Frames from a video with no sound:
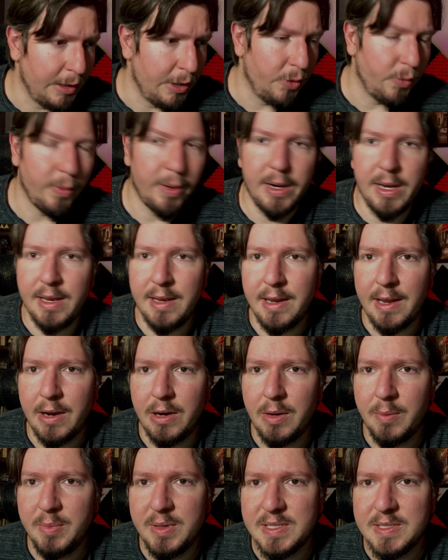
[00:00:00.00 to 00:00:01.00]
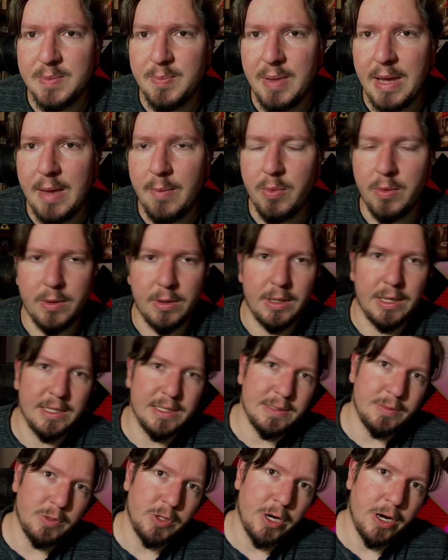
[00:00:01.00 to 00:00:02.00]
write it down on a piece of paper, get
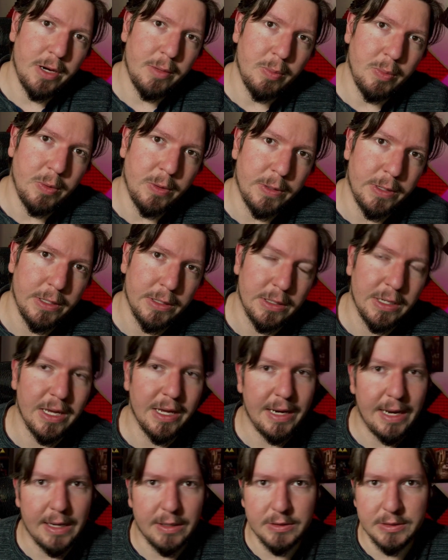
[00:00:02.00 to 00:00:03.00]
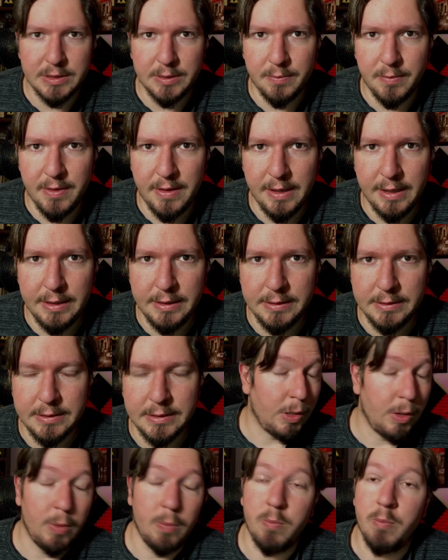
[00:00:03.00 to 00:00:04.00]
some cardboard, cut out some things,
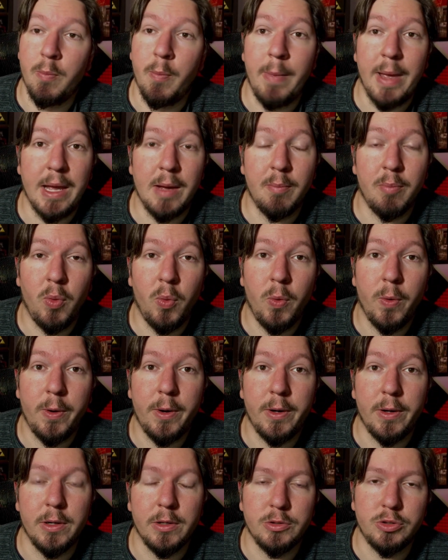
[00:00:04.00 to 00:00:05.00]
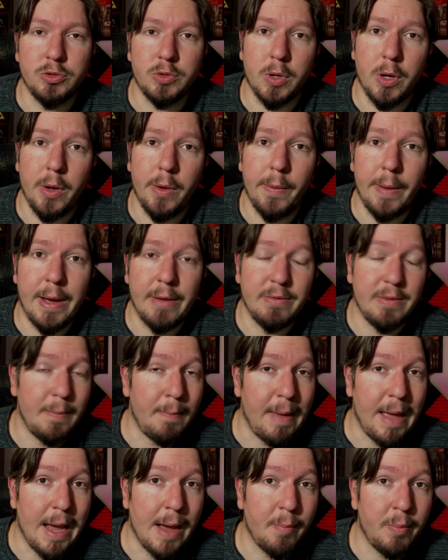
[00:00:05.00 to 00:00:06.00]
make a board, draw out the
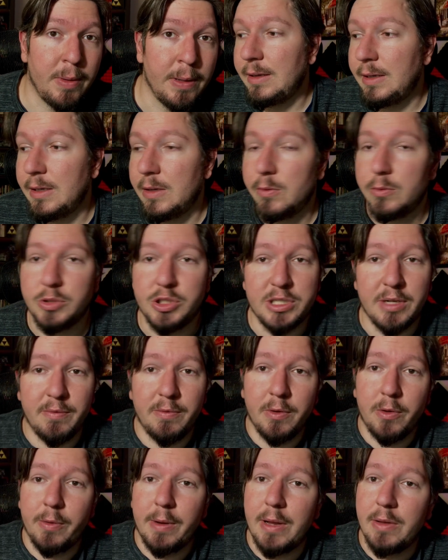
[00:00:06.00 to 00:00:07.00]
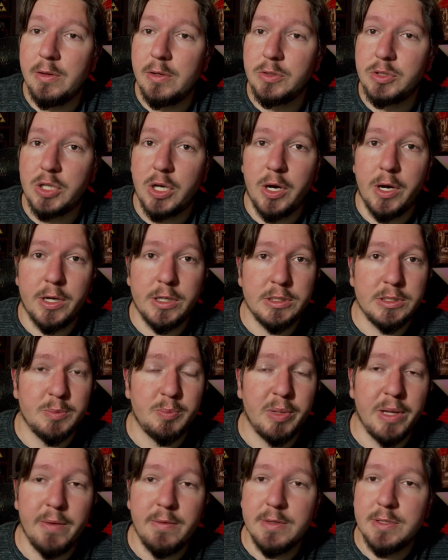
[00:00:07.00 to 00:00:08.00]
map, shuffle around those cards and
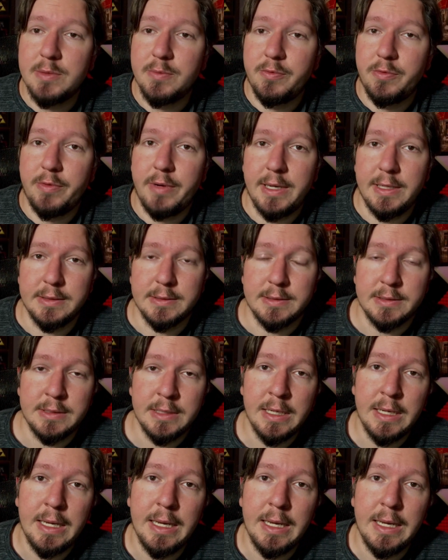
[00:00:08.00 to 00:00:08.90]
play with some friends.